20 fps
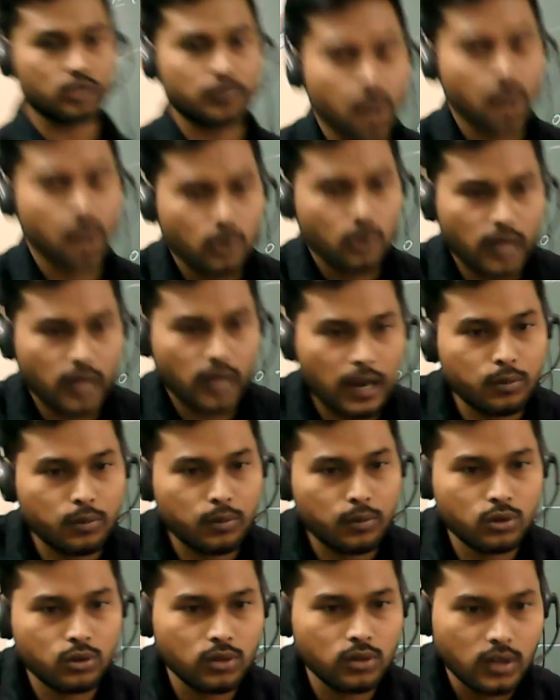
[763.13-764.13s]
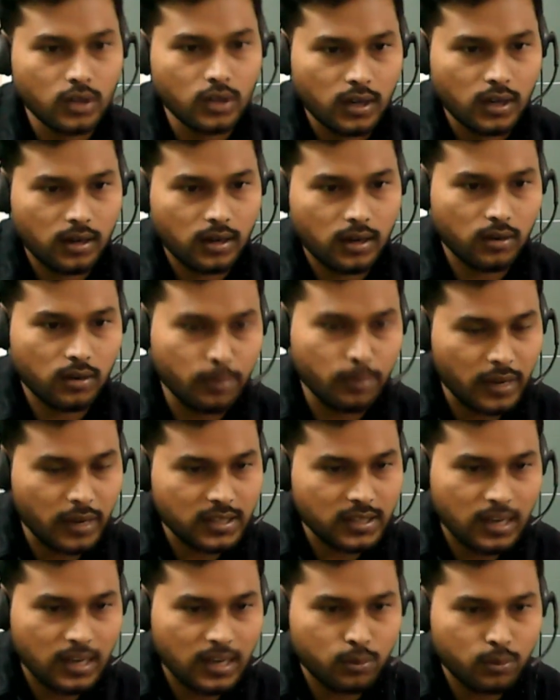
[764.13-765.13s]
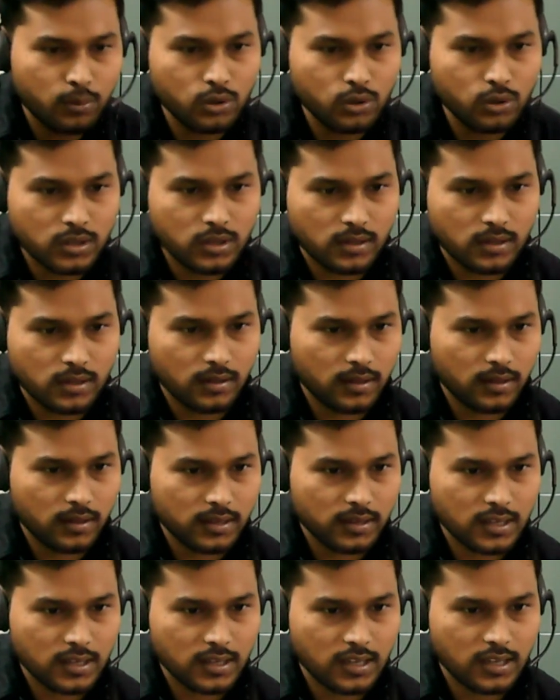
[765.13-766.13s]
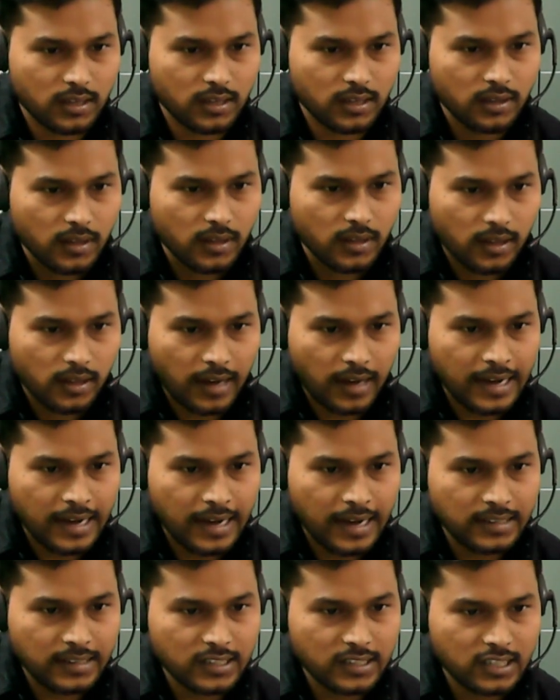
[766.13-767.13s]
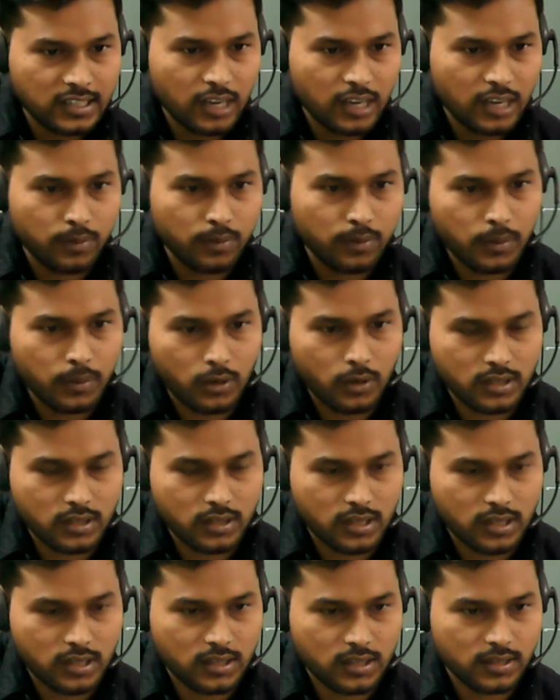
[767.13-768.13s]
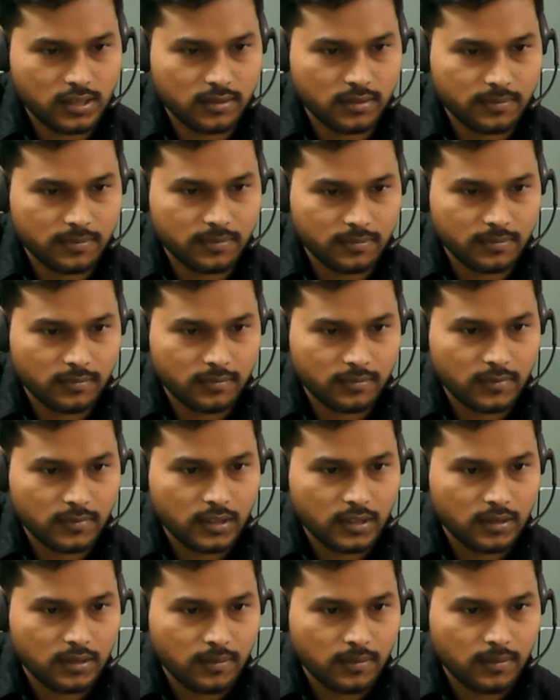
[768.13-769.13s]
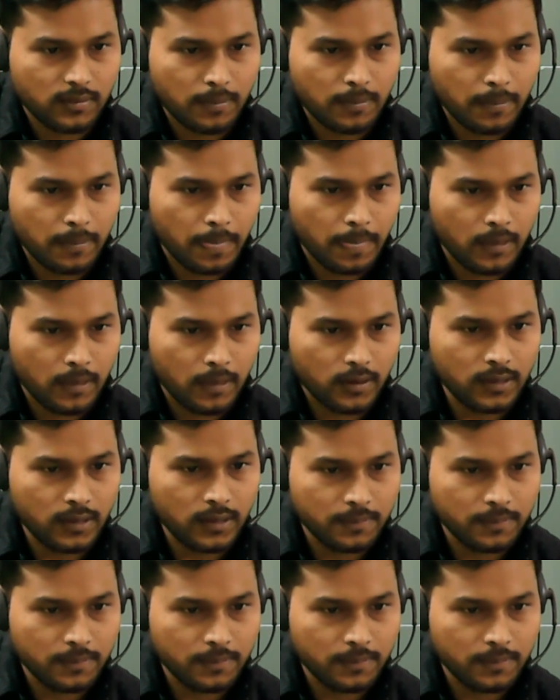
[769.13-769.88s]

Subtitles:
we have to, we must have to just write the step of construction. Okay?